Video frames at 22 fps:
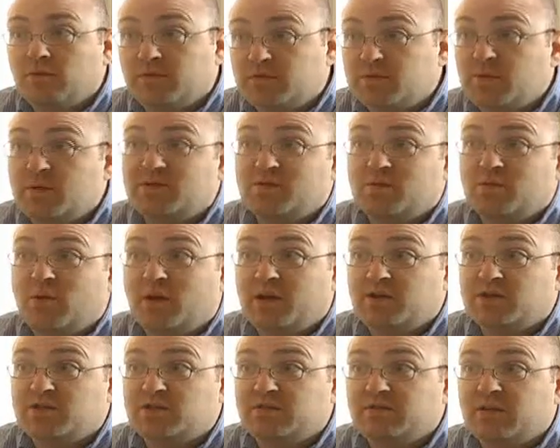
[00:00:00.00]
especially
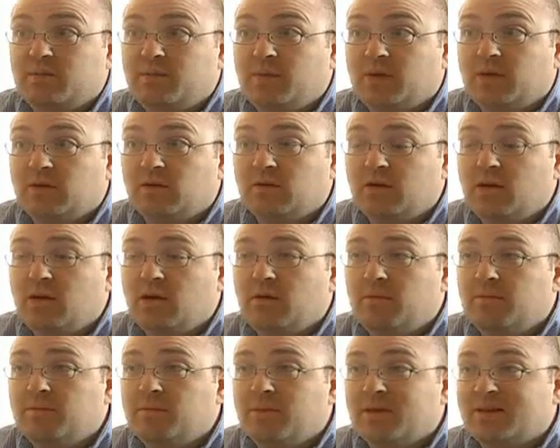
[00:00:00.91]
while you're sleeping,
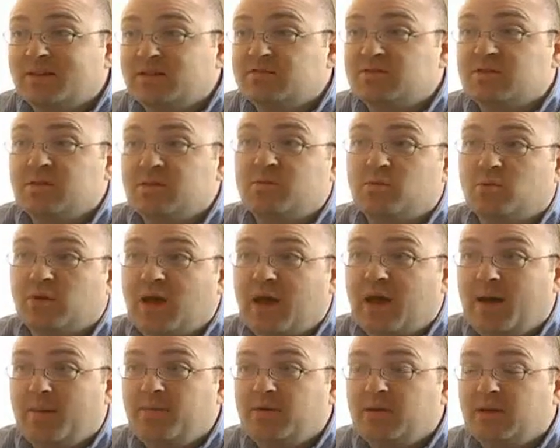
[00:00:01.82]
because if something were to
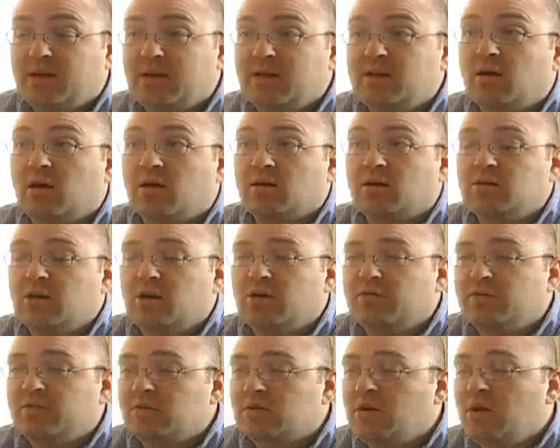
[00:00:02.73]
happen, they get knocked
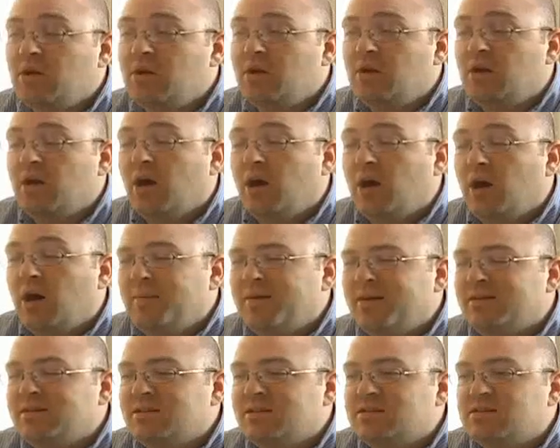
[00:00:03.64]
over.
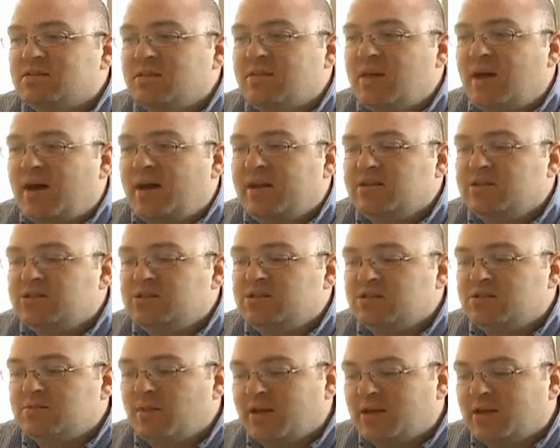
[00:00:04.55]
In addition to that, it's
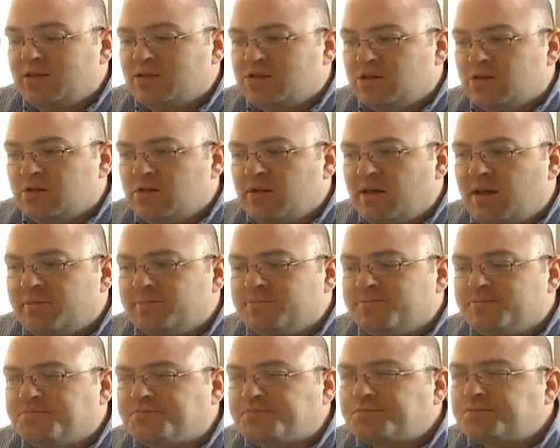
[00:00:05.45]
just making sure
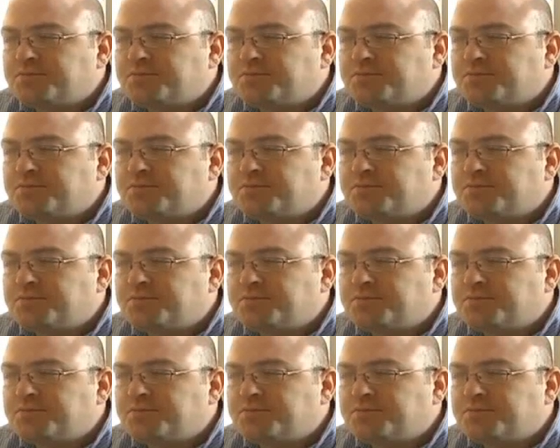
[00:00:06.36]
that